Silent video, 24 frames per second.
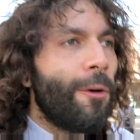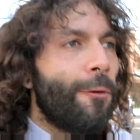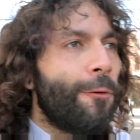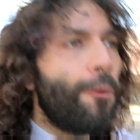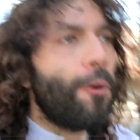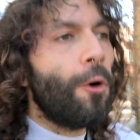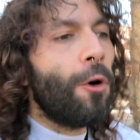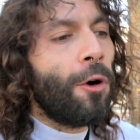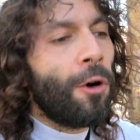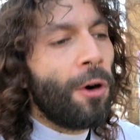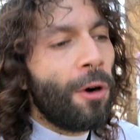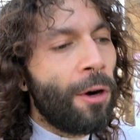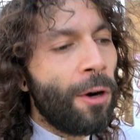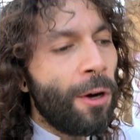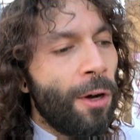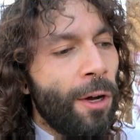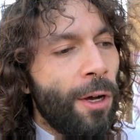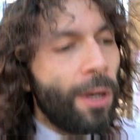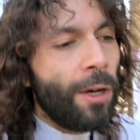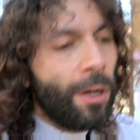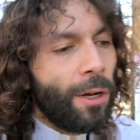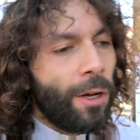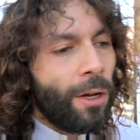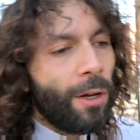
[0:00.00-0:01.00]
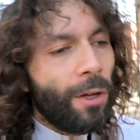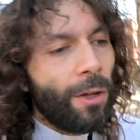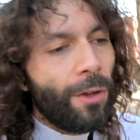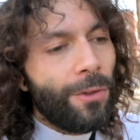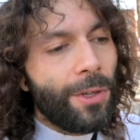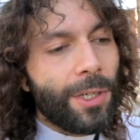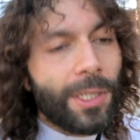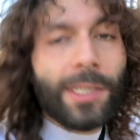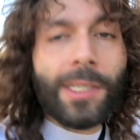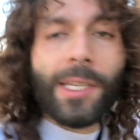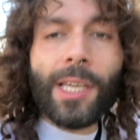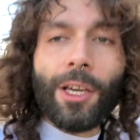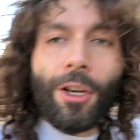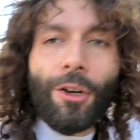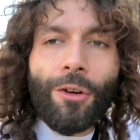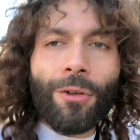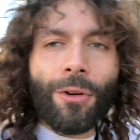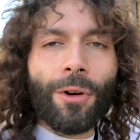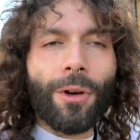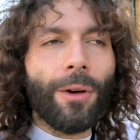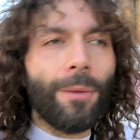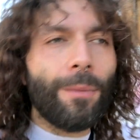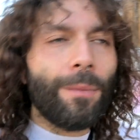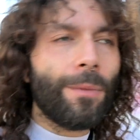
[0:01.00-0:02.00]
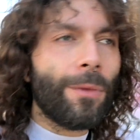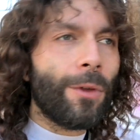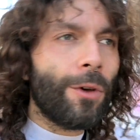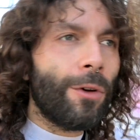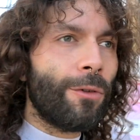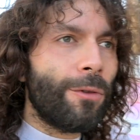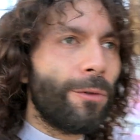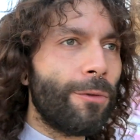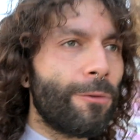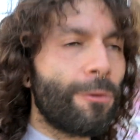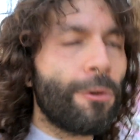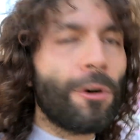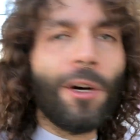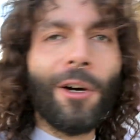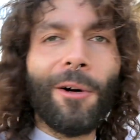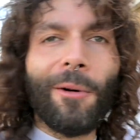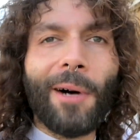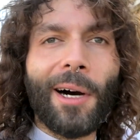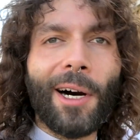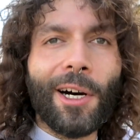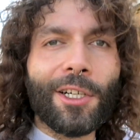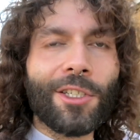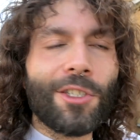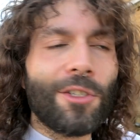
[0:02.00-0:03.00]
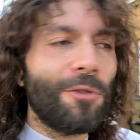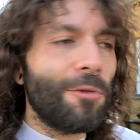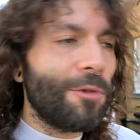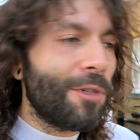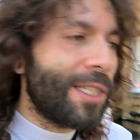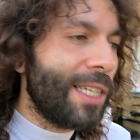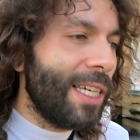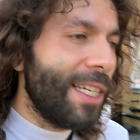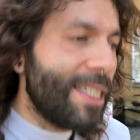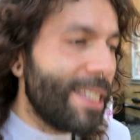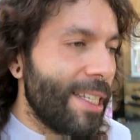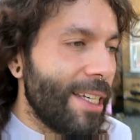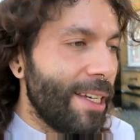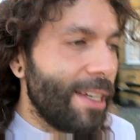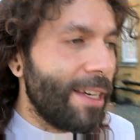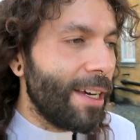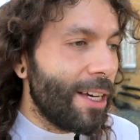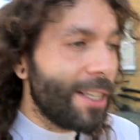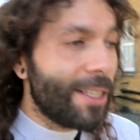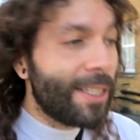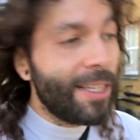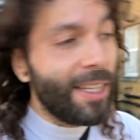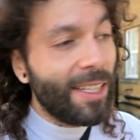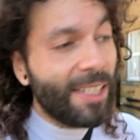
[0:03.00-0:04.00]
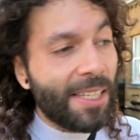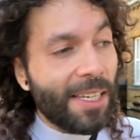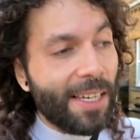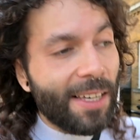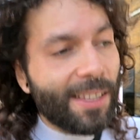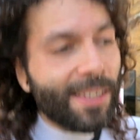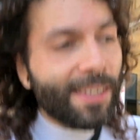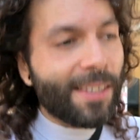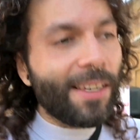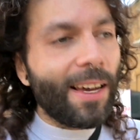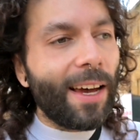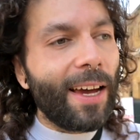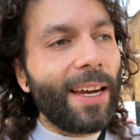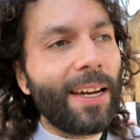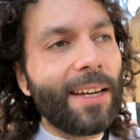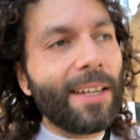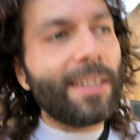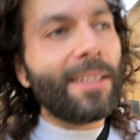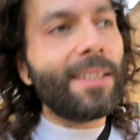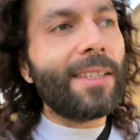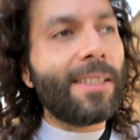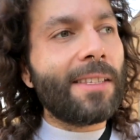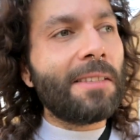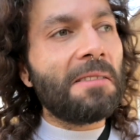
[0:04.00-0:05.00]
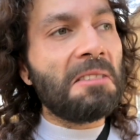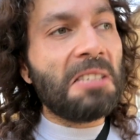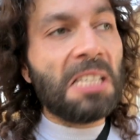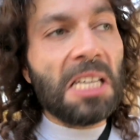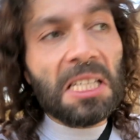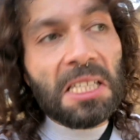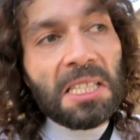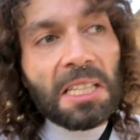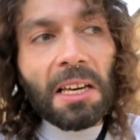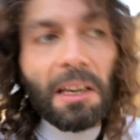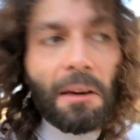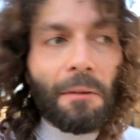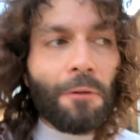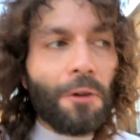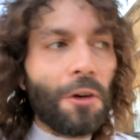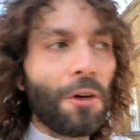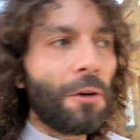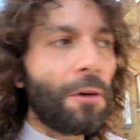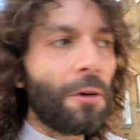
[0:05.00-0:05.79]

for the secret Royal Arsenal city, a city inside a city, if you